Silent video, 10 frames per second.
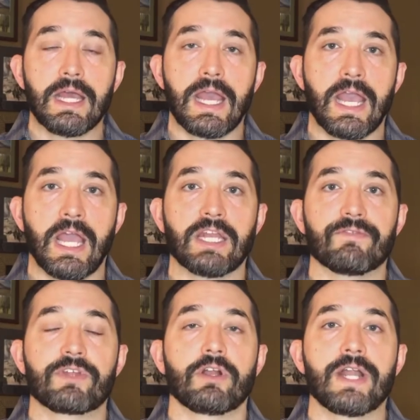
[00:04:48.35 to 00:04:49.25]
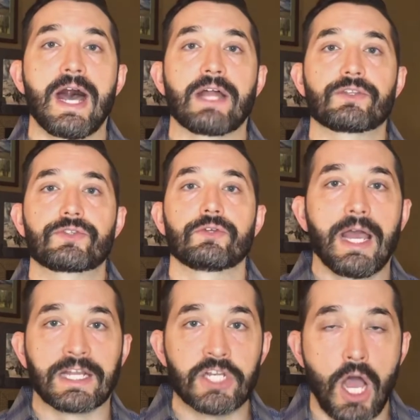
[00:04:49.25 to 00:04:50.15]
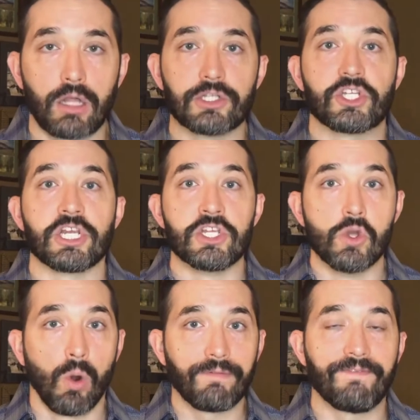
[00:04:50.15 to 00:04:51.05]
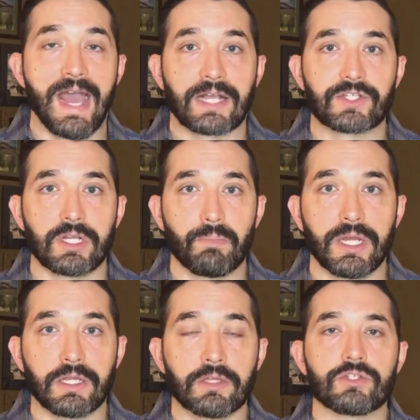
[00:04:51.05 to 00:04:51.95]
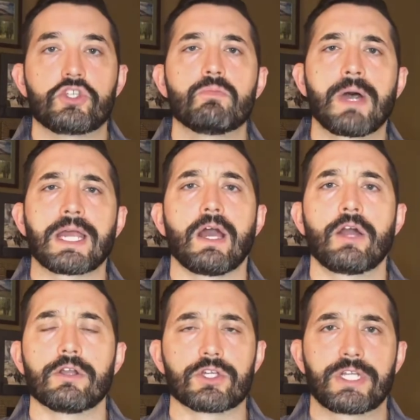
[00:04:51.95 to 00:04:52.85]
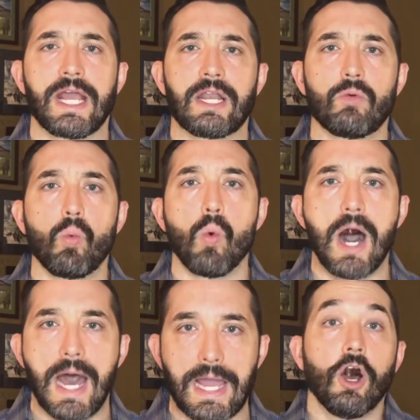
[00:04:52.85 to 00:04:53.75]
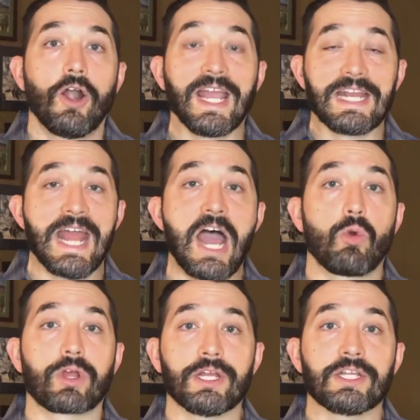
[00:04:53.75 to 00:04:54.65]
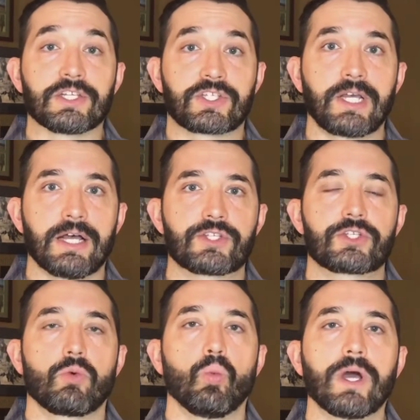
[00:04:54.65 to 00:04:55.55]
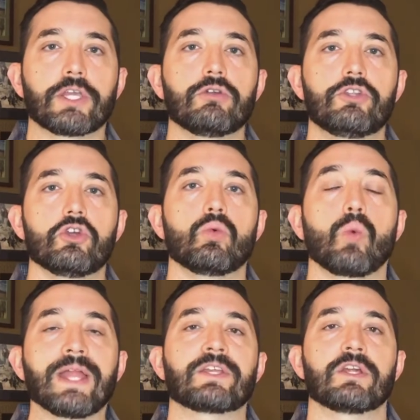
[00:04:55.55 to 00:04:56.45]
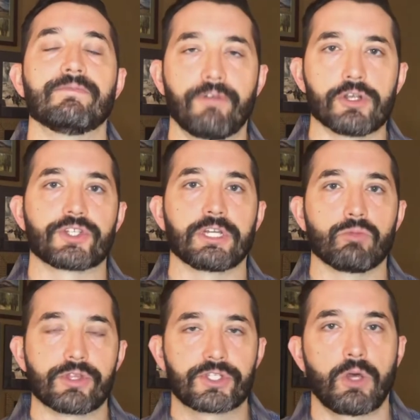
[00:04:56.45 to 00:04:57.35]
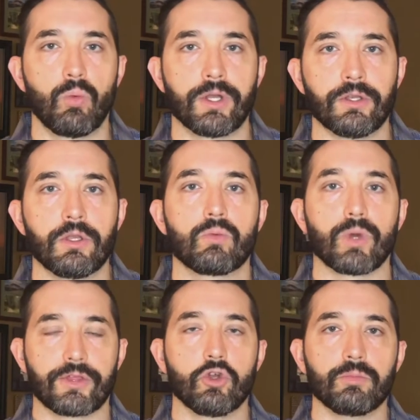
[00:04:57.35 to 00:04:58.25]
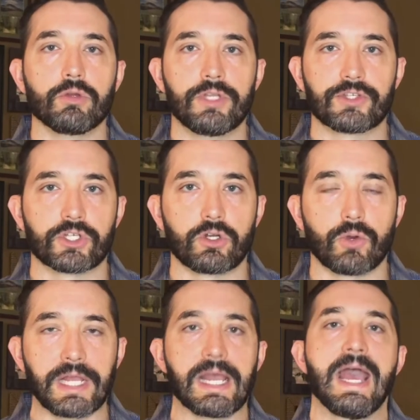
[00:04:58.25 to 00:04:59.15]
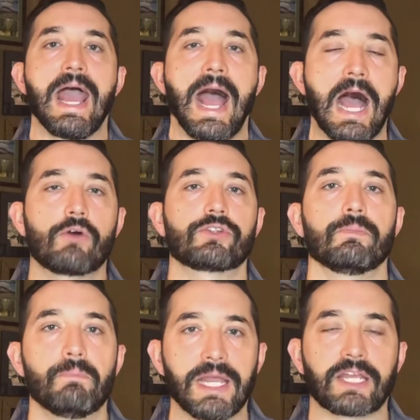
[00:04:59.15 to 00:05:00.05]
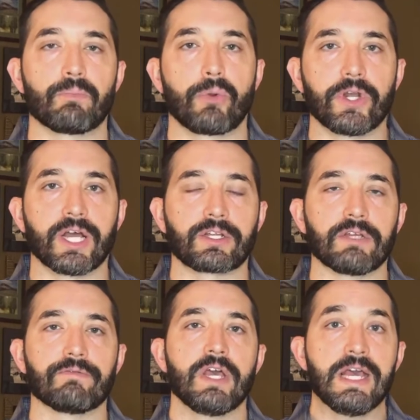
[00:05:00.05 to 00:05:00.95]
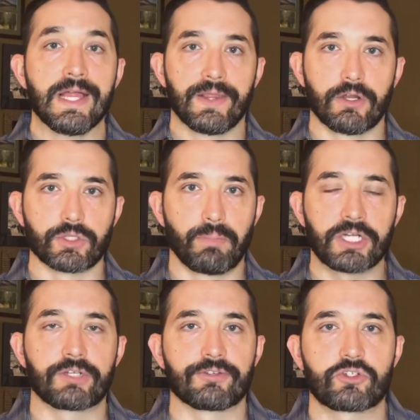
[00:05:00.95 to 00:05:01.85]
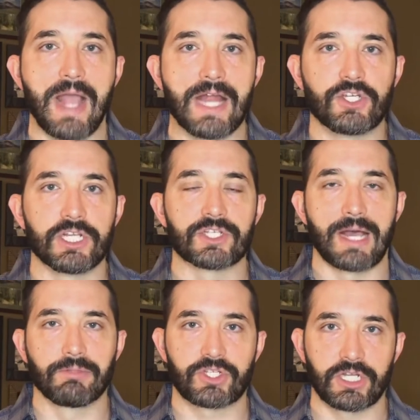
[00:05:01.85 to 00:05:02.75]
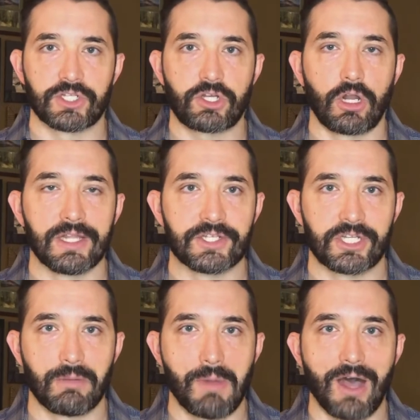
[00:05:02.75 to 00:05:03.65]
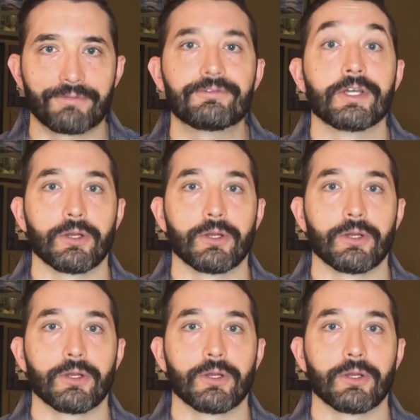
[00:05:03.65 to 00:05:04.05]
And if they're not acknowledging your facts and opinions, you might understand why. All right, now we're going to discuss what you do when conversing with someone with whom you disagree. how to make it productive. There's a bunch of strategies. I'm just going to start listing them off.